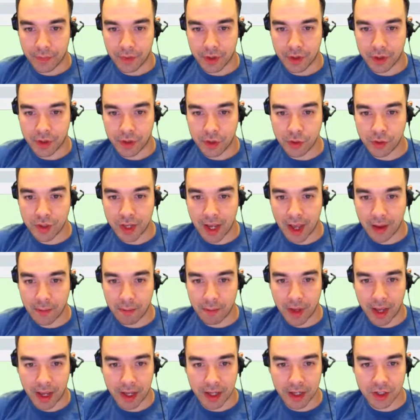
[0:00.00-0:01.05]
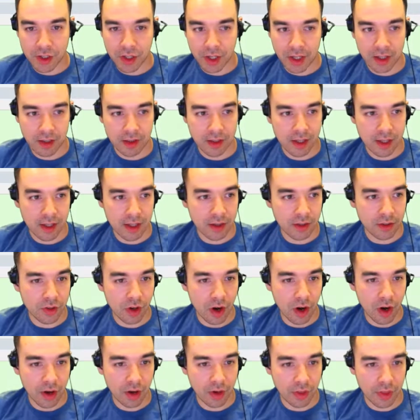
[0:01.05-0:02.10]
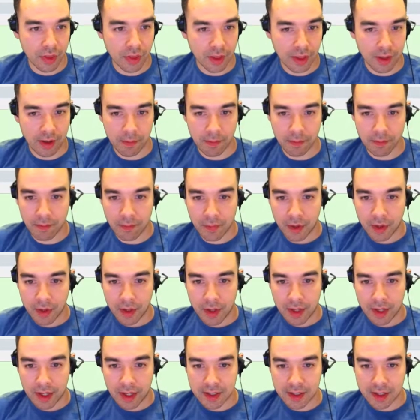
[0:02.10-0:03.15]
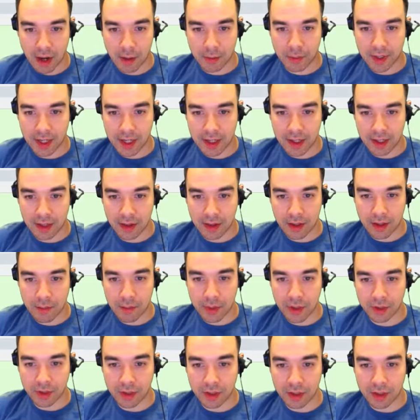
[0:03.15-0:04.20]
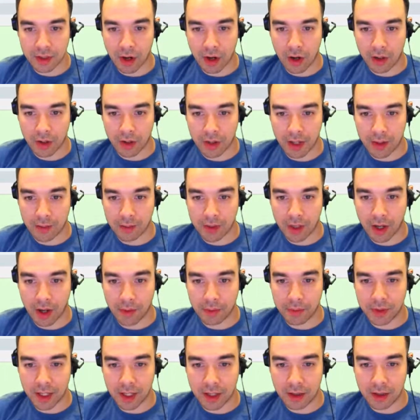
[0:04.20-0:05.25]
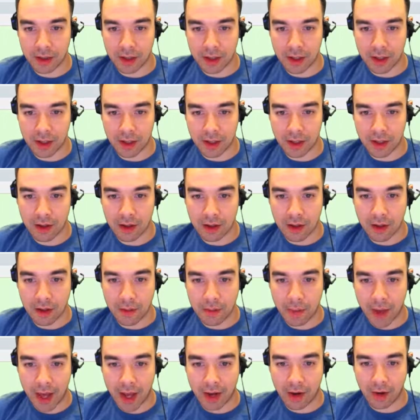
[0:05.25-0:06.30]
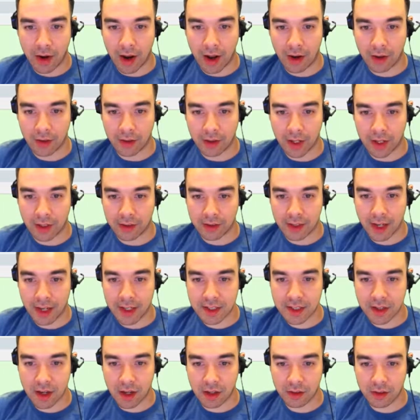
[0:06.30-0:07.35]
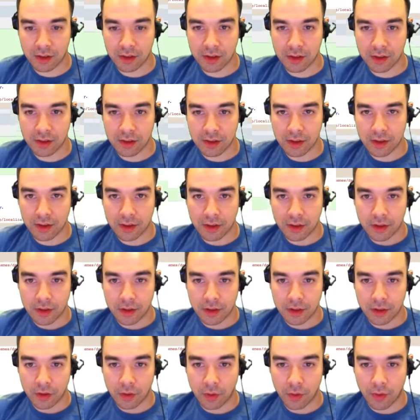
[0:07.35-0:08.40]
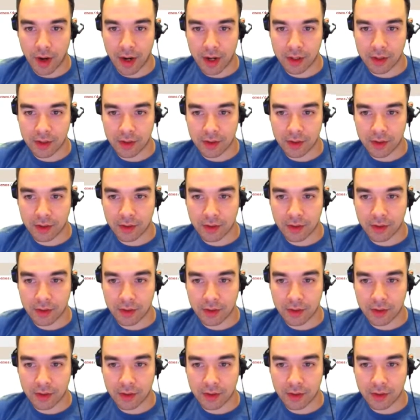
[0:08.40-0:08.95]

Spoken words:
new tab page in the dark theme. He's updating the built-in dark theme to update the background and text color. Great.